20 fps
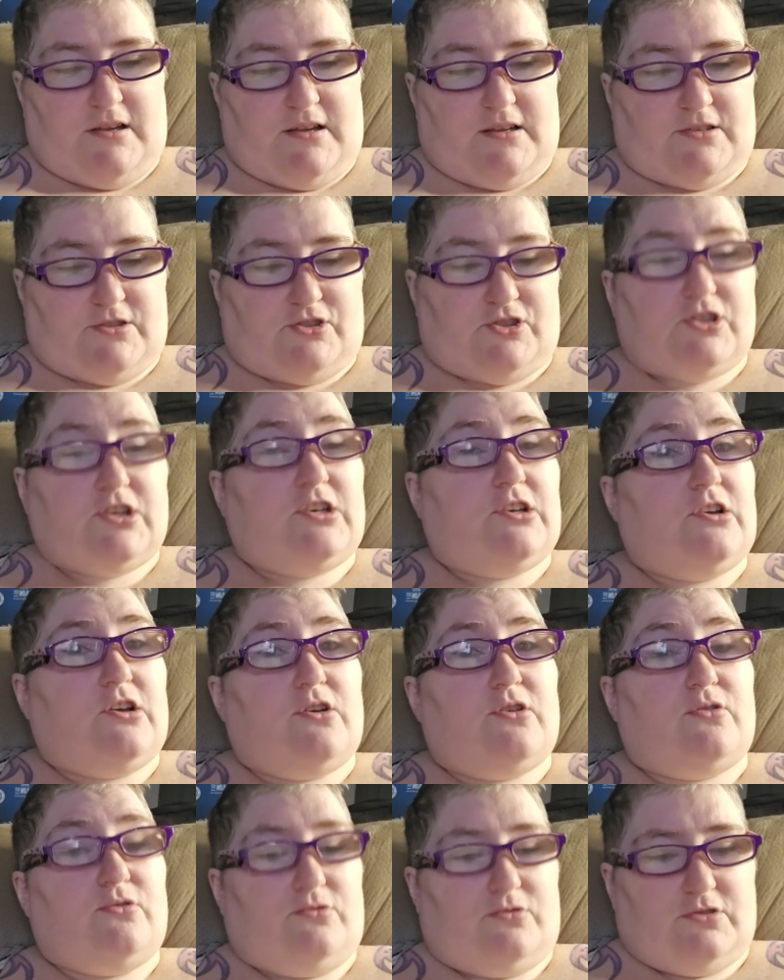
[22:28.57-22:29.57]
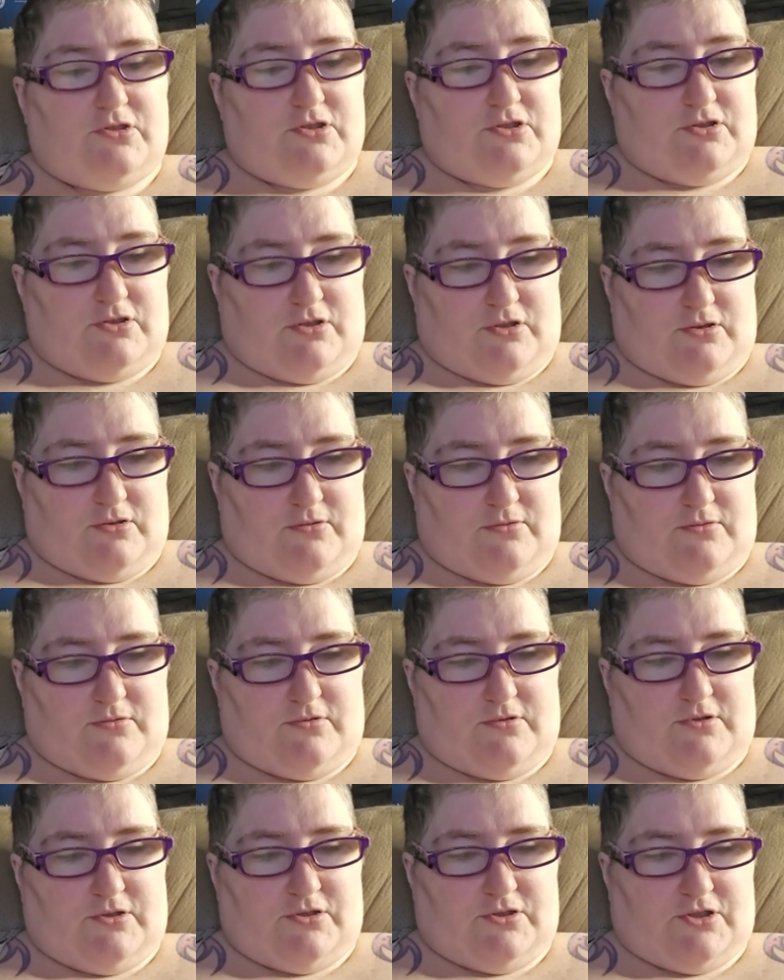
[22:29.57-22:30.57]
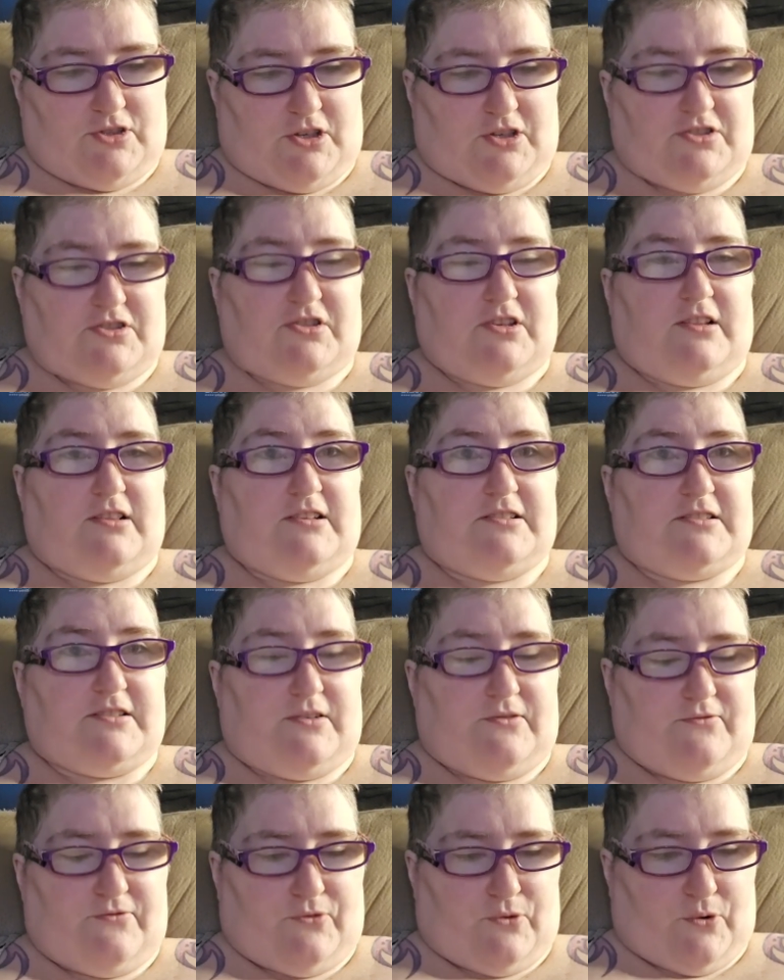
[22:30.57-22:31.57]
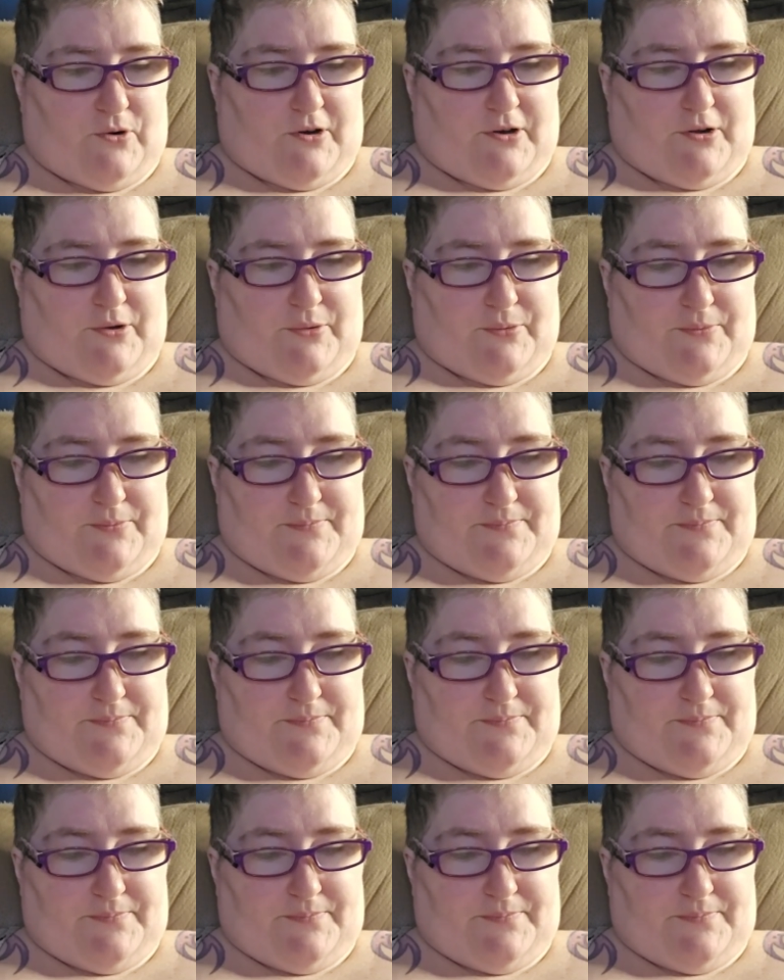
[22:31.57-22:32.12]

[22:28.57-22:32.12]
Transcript: and she knows she's to listen for you.